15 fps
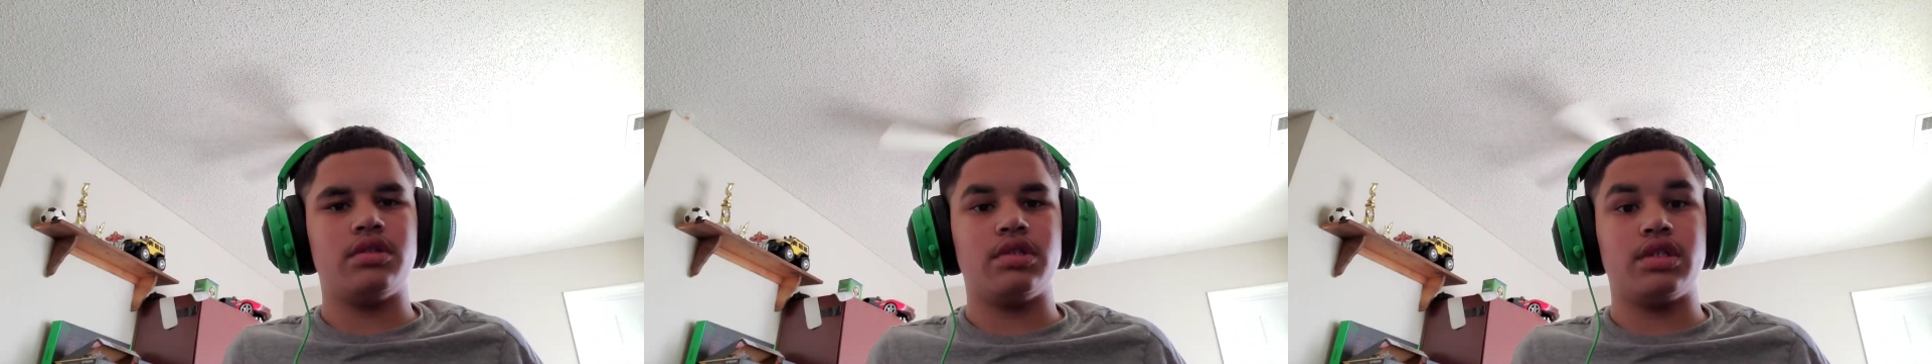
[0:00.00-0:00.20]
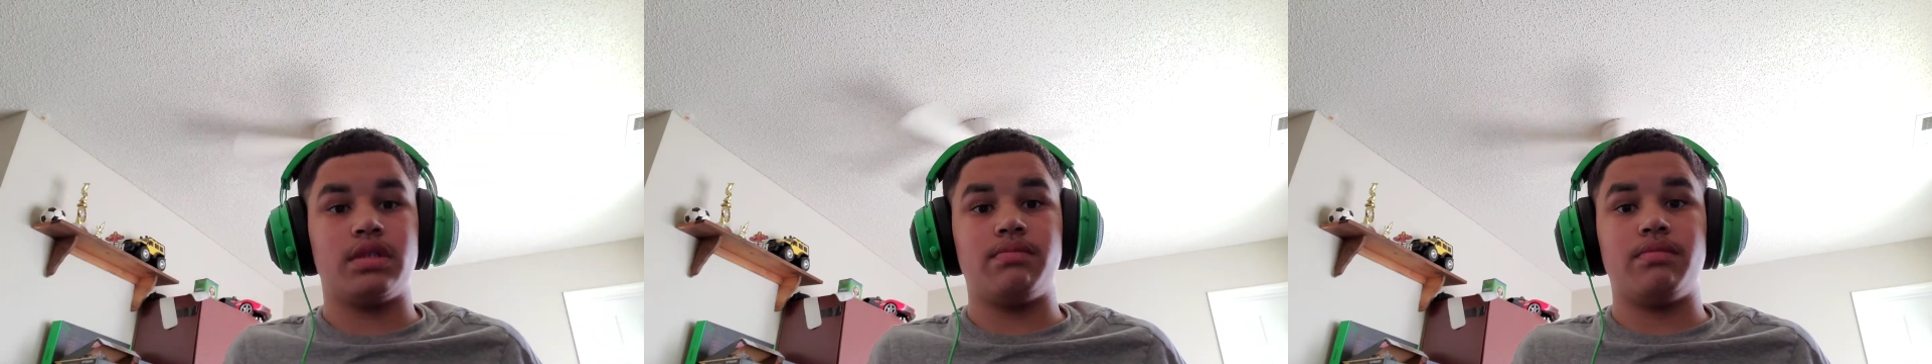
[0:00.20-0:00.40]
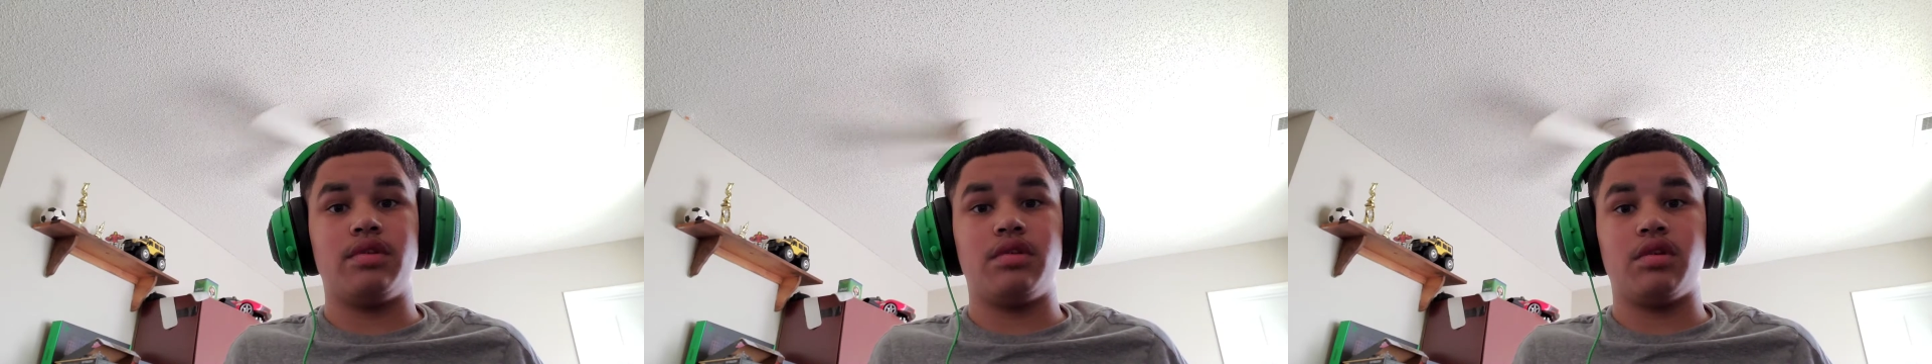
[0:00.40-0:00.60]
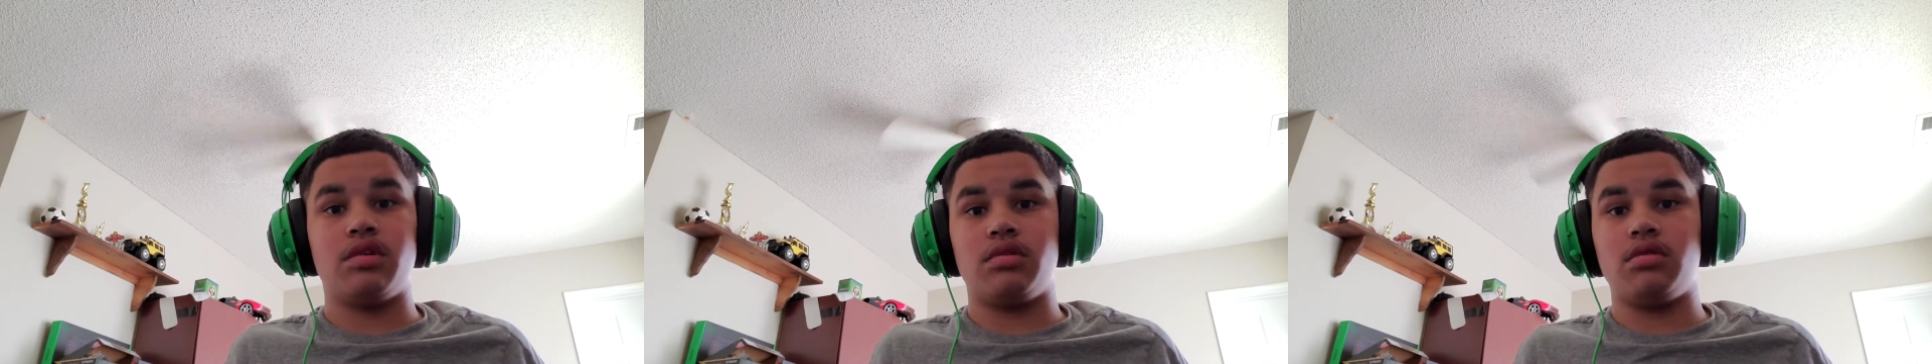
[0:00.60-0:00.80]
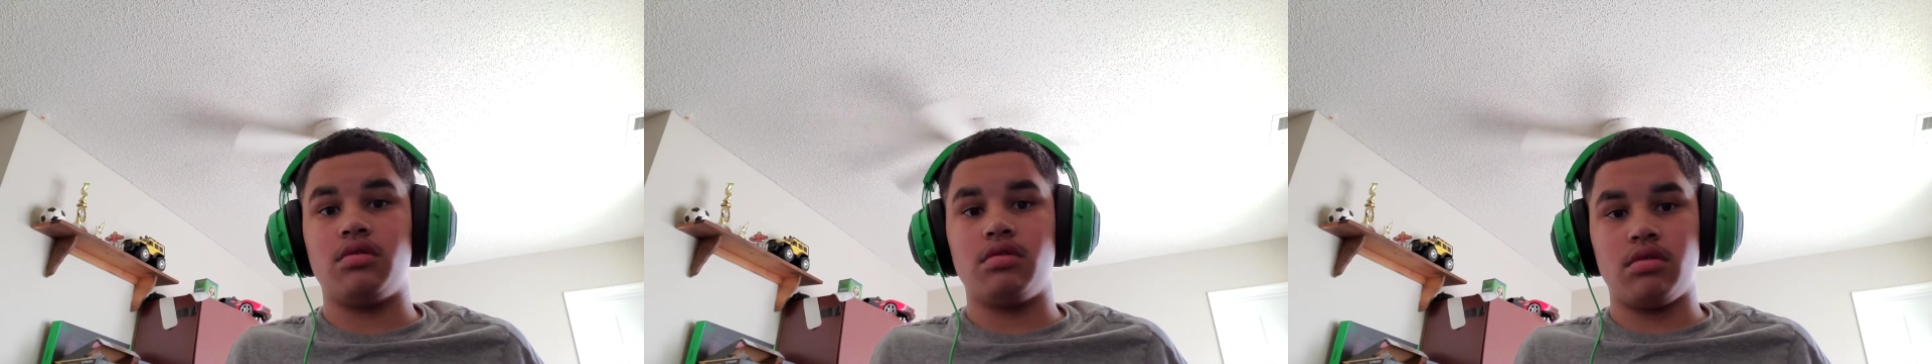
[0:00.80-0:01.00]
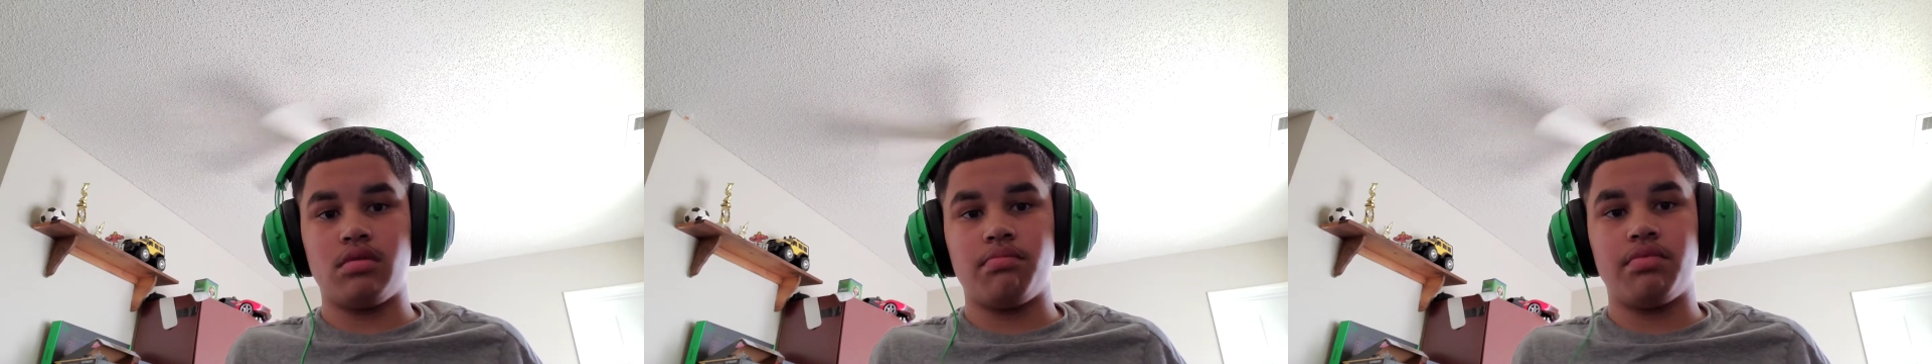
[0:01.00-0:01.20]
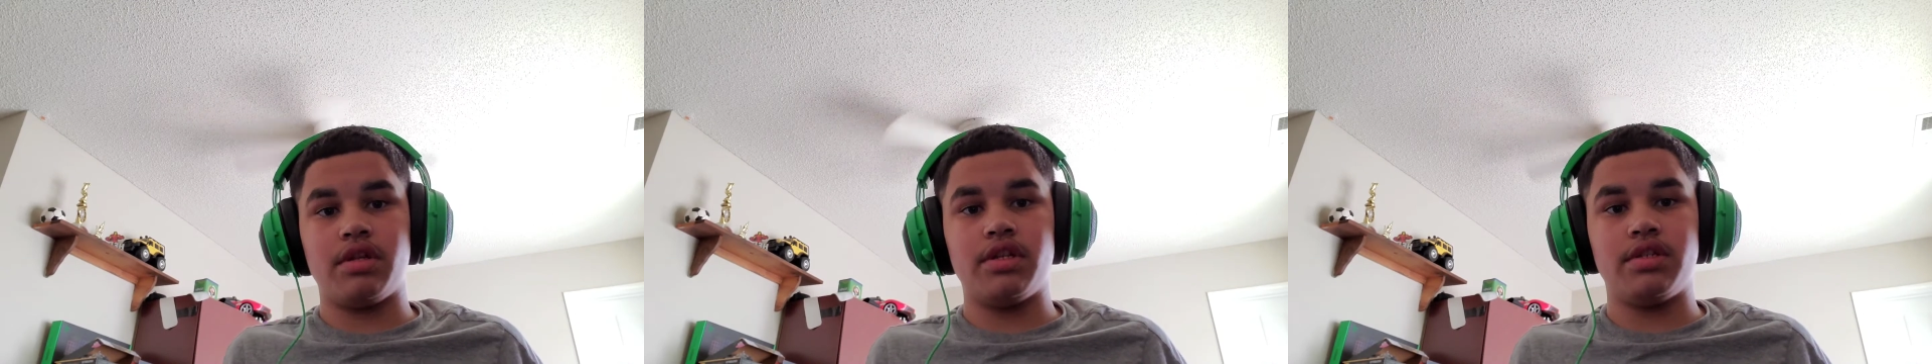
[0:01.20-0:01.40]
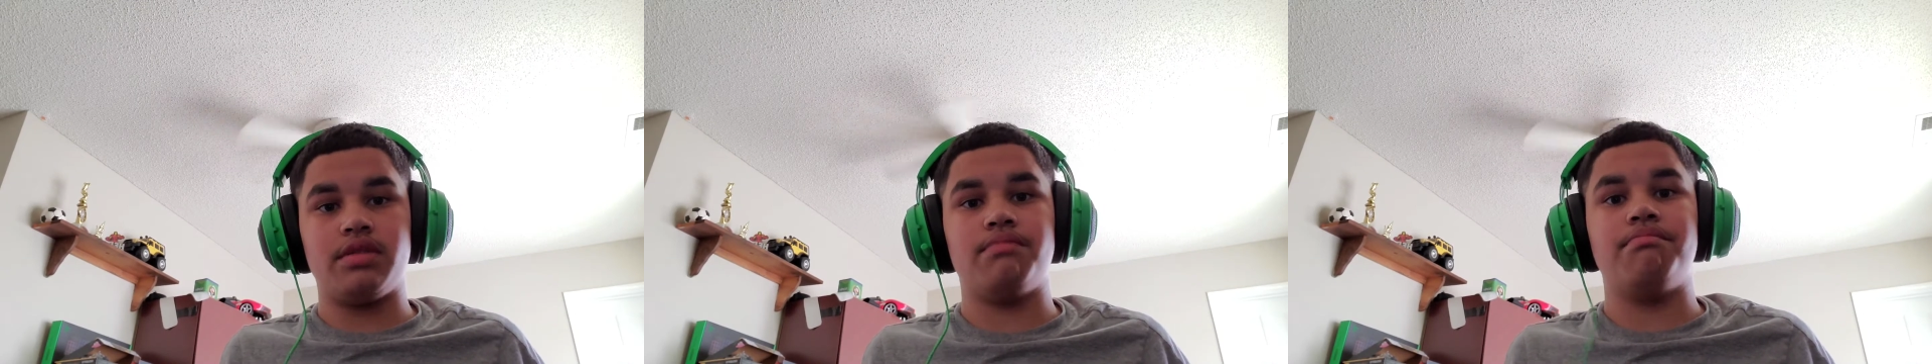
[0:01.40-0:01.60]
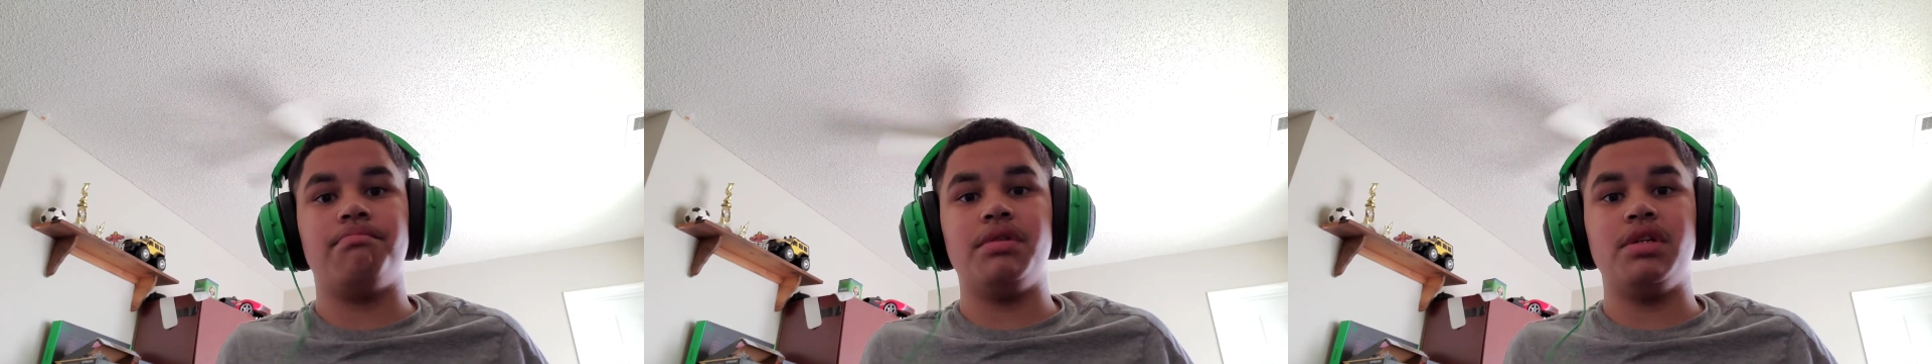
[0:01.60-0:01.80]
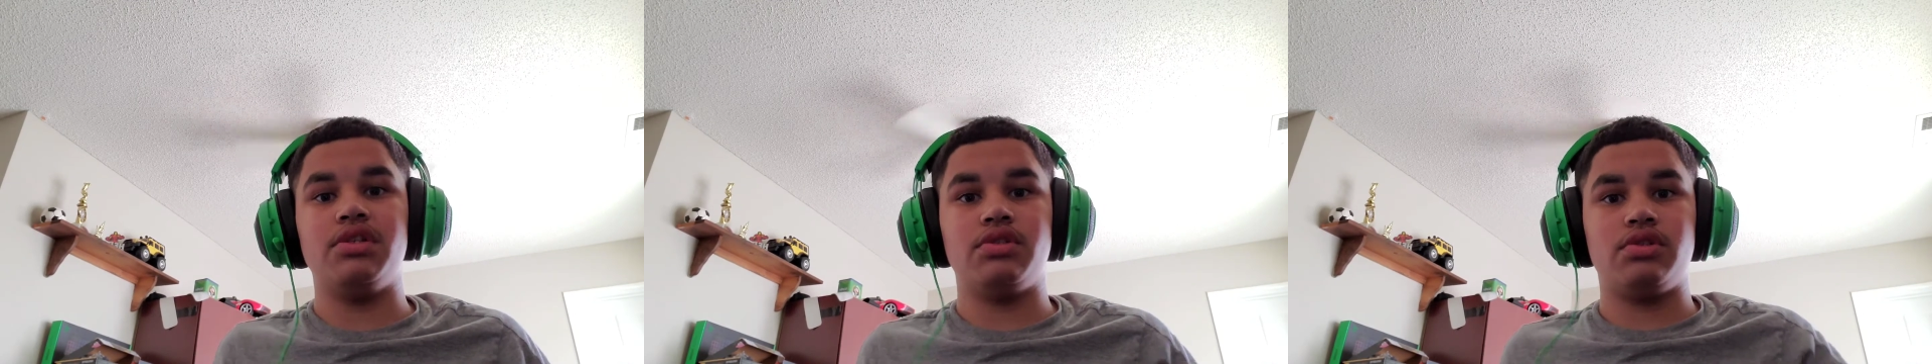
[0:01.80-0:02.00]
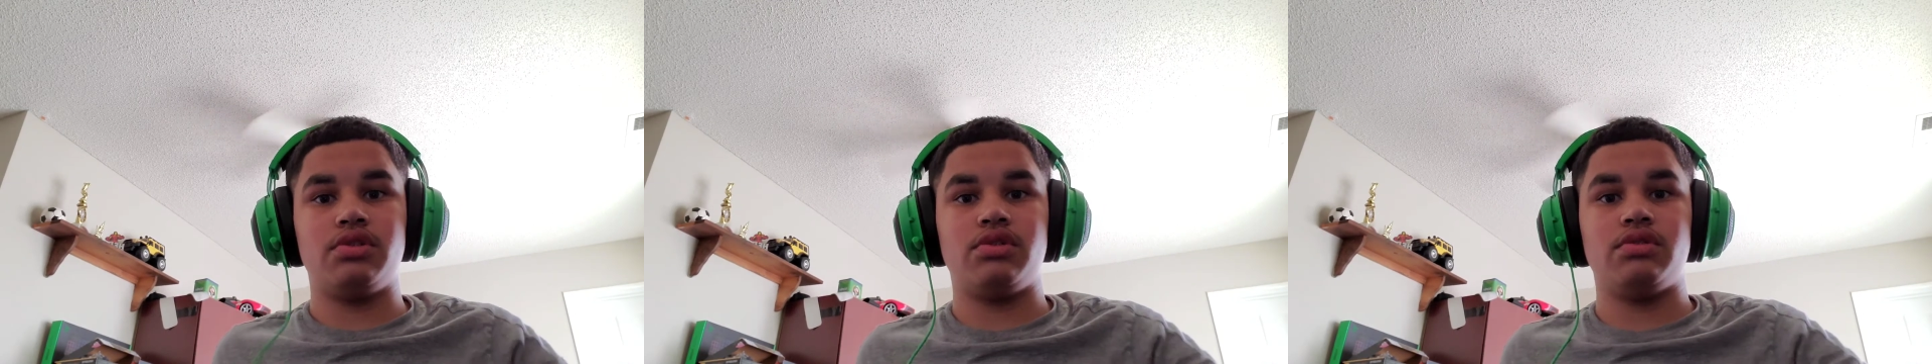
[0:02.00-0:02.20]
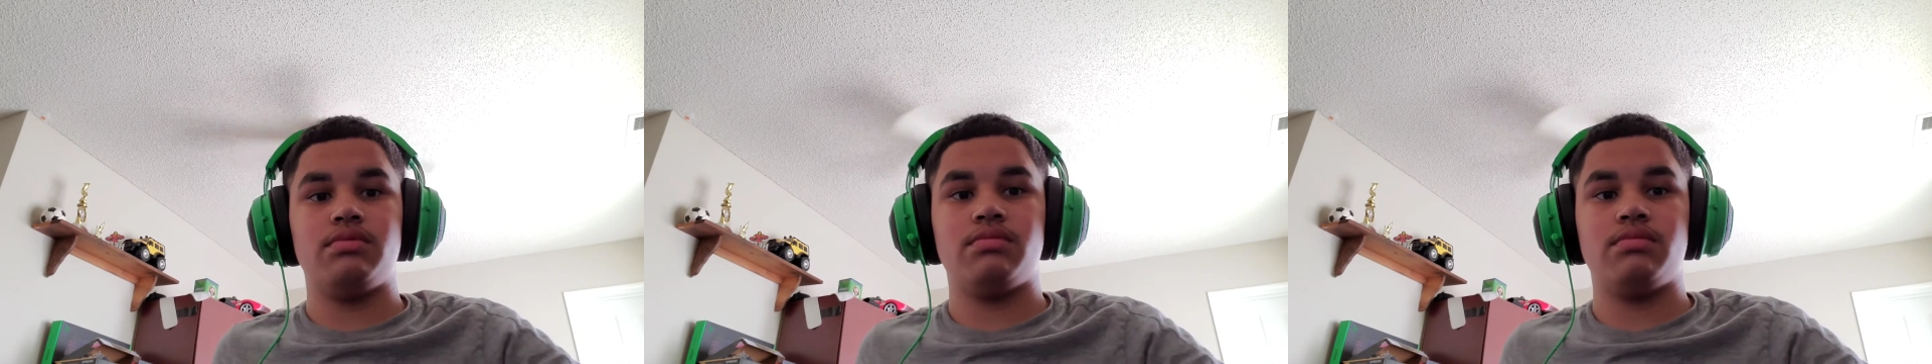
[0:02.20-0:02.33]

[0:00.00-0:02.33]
something and play some beats.